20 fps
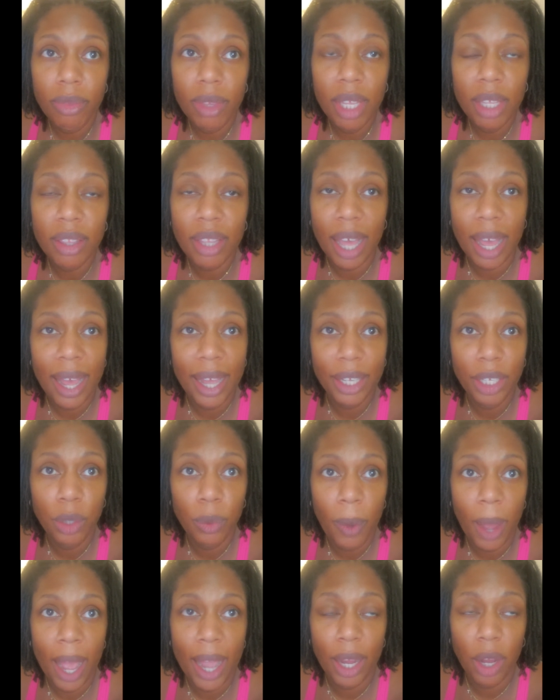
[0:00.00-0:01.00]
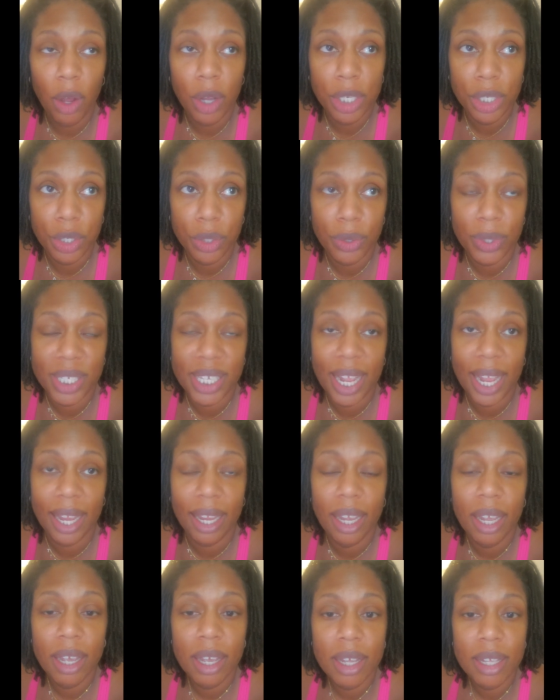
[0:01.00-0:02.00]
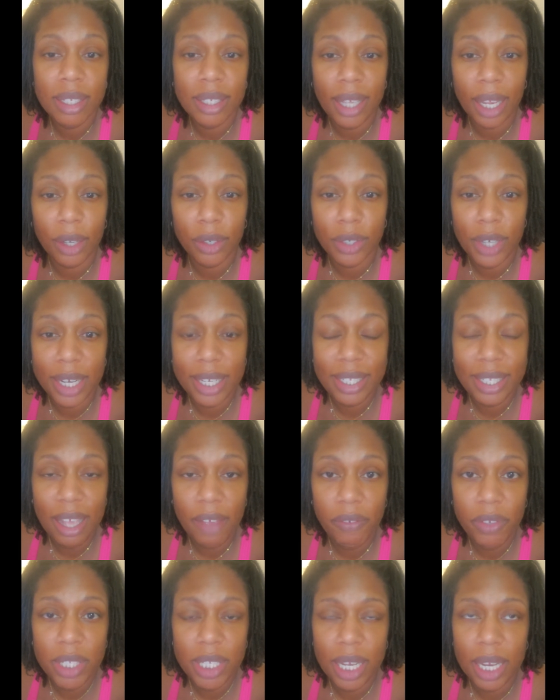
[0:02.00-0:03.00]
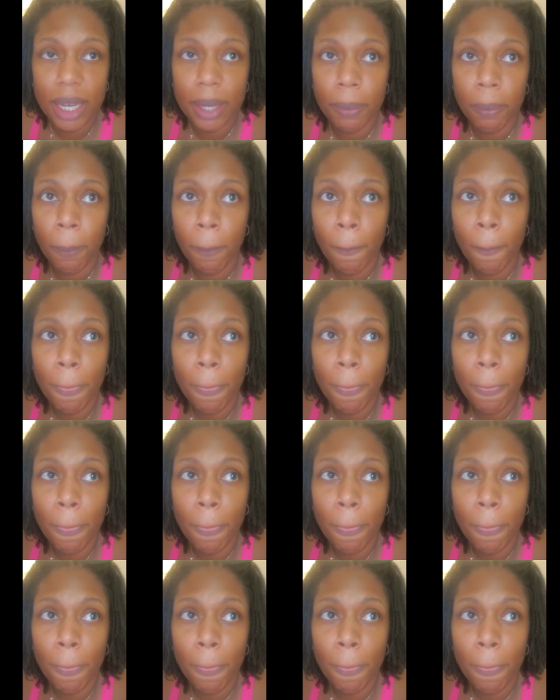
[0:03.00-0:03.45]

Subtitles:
the IUI on Tuesday, cycle day 17.